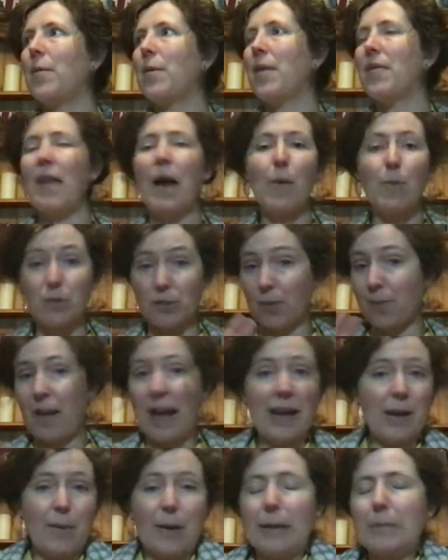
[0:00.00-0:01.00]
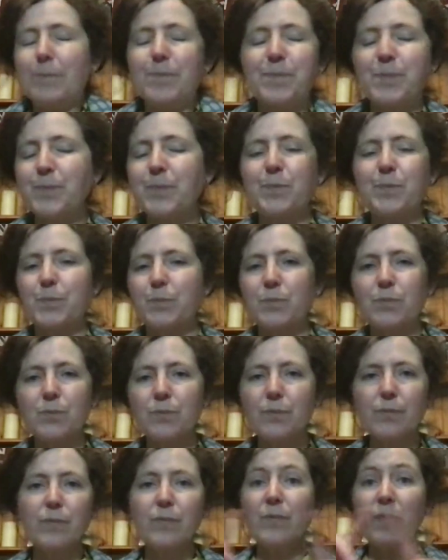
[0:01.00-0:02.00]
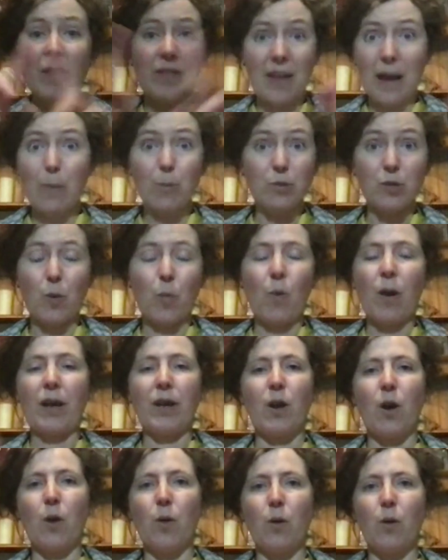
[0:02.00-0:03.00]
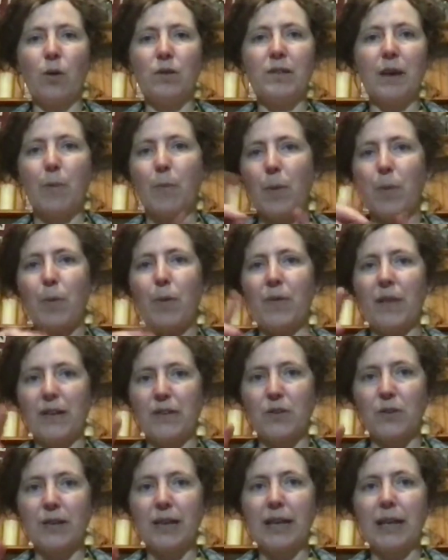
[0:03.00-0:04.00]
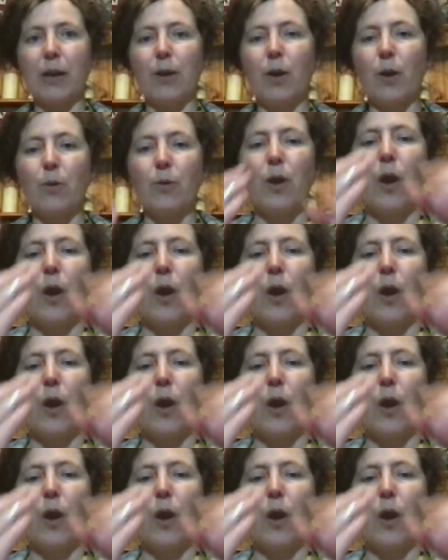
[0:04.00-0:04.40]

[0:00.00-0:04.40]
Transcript: And that was on, anyway, that was on white gold, and we put that on yellow gold.